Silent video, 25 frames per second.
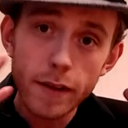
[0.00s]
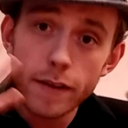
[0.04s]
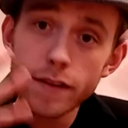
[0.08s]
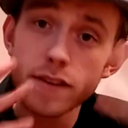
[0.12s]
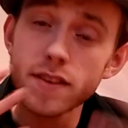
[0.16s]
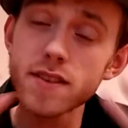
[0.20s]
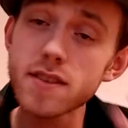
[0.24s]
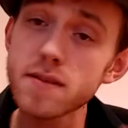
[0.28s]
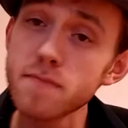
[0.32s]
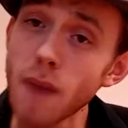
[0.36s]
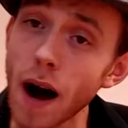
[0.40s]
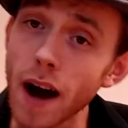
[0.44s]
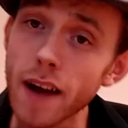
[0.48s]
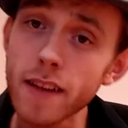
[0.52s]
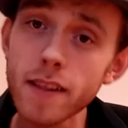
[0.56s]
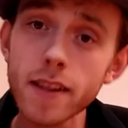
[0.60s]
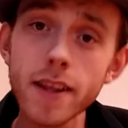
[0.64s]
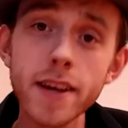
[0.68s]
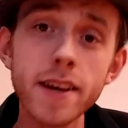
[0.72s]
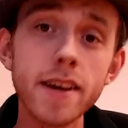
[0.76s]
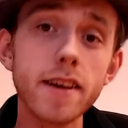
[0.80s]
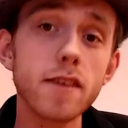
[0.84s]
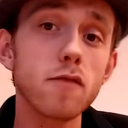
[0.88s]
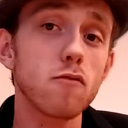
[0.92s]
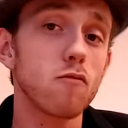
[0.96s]

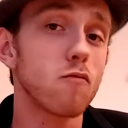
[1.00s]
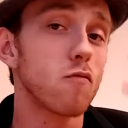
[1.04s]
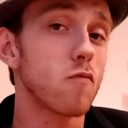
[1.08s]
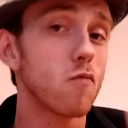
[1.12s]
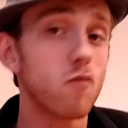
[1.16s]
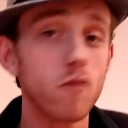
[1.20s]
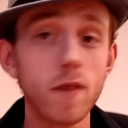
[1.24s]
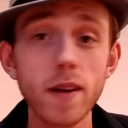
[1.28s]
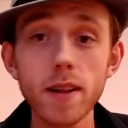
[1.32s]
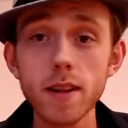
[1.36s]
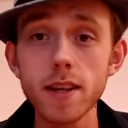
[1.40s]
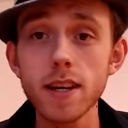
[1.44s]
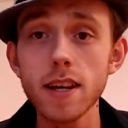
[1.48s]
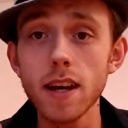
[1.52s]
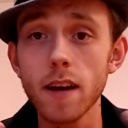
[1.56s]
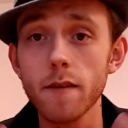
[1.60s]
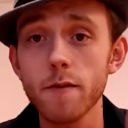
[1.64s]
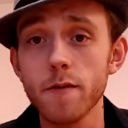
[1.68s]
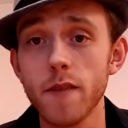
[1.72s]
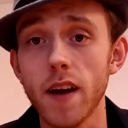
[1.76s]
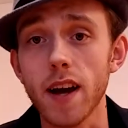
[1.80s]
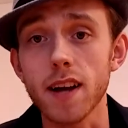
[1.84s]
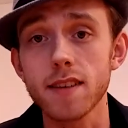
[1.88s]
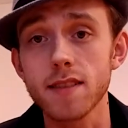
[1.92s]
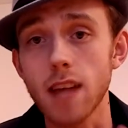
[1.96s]
Smiling really
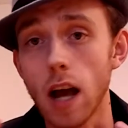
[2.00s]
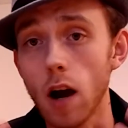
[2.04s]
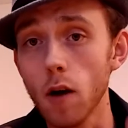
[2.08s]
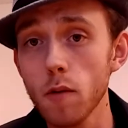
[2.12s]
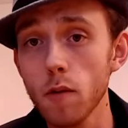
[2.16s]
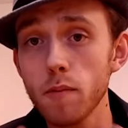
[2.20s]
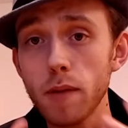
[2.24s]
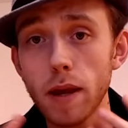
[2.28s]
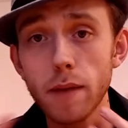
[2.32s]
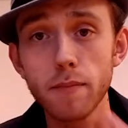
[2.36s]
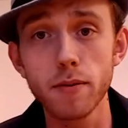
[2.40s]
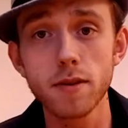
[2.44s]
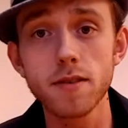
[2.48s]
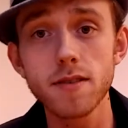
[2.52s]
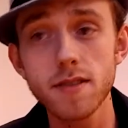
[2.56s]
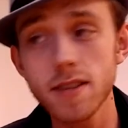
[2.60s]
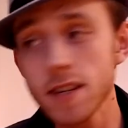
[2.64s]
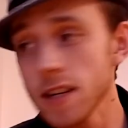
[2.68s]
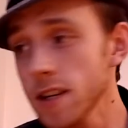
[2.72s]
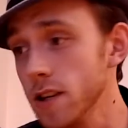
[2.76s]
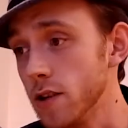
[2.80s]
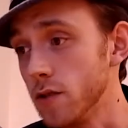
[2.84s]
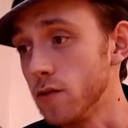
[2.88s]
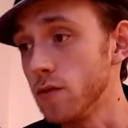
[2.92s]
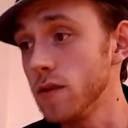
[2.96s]
affects how people
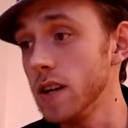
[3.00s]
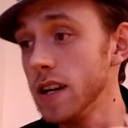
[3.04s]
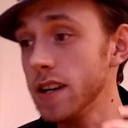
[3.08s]
see you.